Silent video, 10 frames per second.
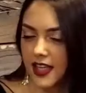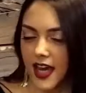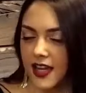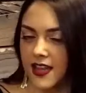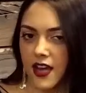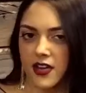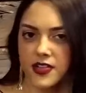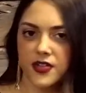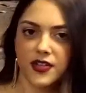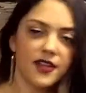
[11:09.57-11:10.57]
yeah, and they
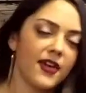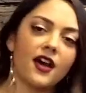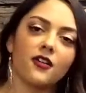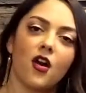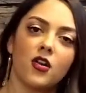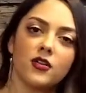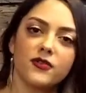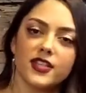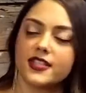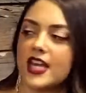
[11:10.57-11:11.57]
also leave out all
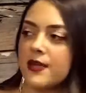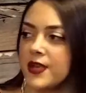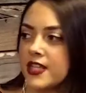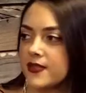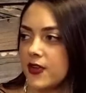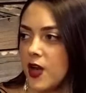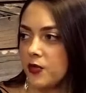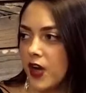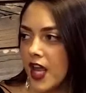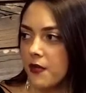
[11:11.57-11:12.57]
of the statements
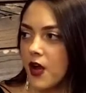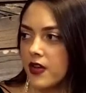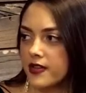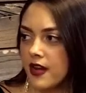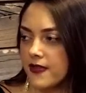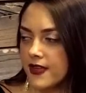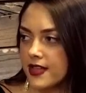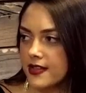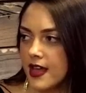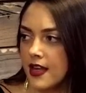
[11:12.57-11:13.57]
from Rand Paul's
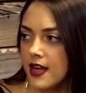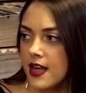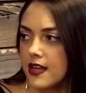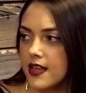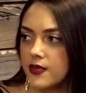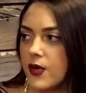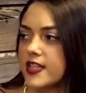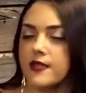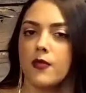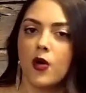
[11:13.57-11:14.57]
office that this
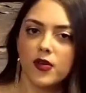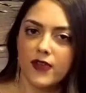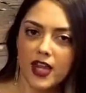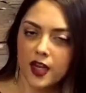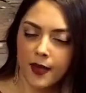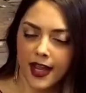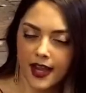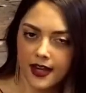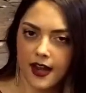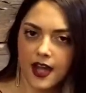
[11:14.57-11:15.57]
wasn't motivated by
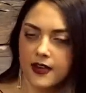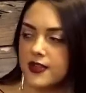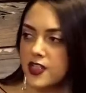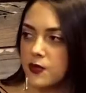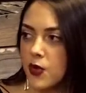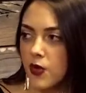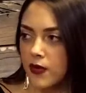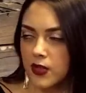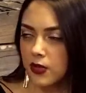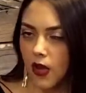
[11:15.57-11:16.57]
any kind of dispute
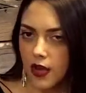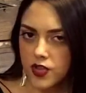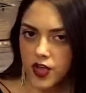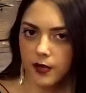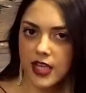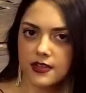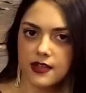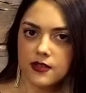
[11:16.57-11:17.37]
over lawn trimmings.